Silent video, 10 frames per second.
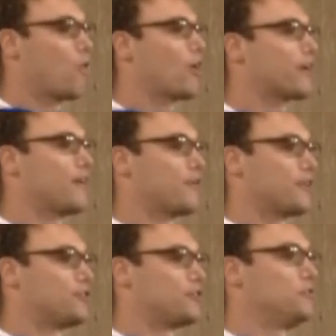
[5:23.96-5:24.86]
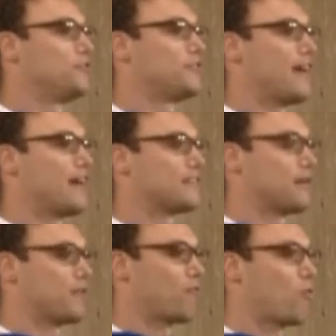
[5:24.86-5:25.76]
I walk in on a Tuesday,
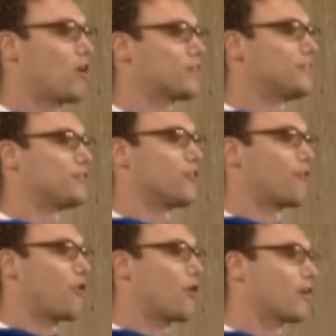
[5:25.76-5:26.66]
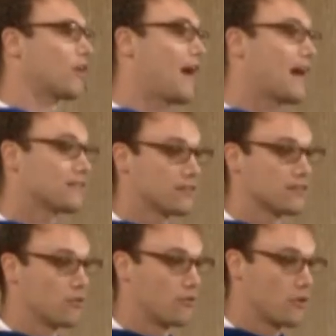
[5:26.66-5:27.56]
except I've walked into the wrong class
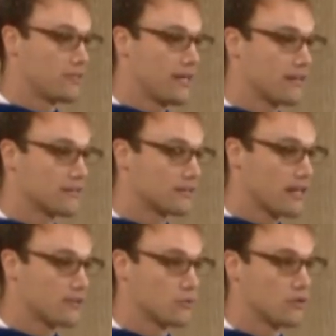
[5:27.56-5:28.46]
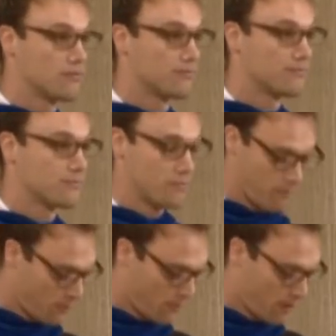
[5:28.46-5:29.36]
because of a rotating schedule.
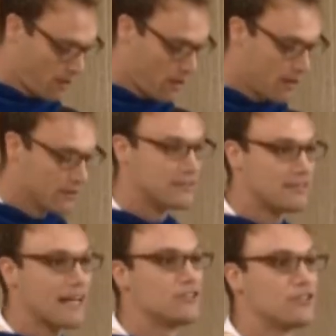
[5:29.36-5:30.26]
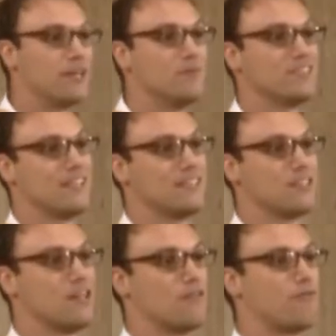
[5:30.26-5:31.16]
The second dream is that
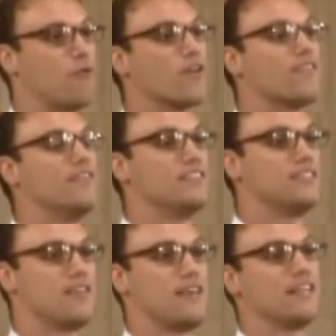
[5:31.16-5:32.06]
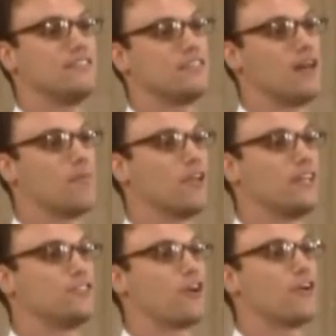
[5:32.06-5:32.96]
it's a fourth visit to the
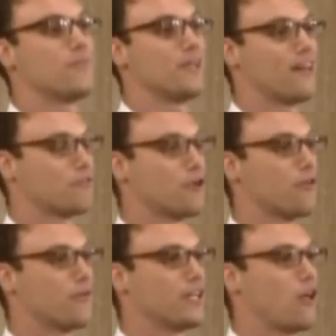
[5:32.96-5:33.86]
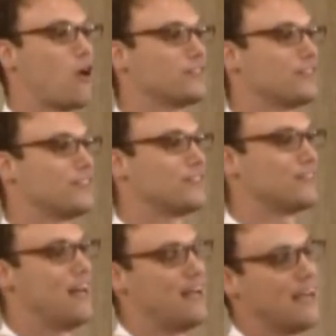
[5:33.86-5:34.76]
NCAA tournament after three
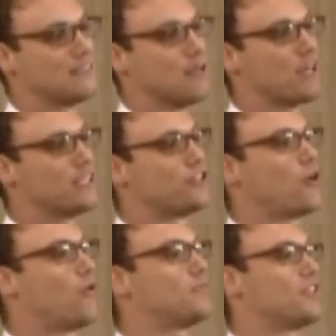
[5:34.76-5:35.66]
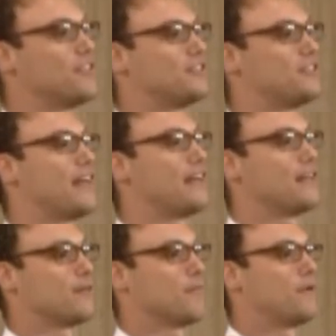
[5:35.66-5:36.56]
losses, except I show up to the
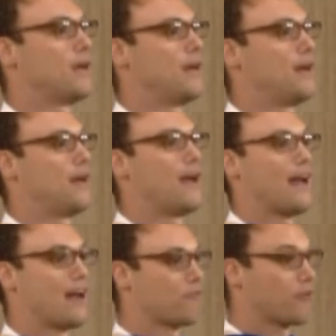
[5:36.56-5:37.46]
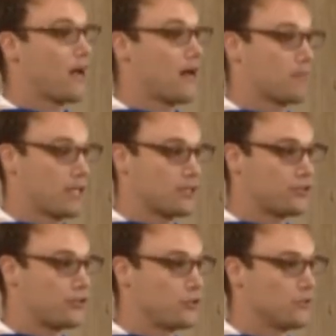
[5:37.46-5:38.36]
stadium and I've forgotten my
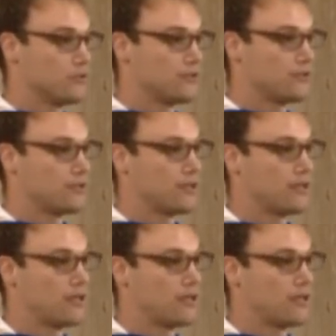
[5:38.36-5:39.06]
shoes.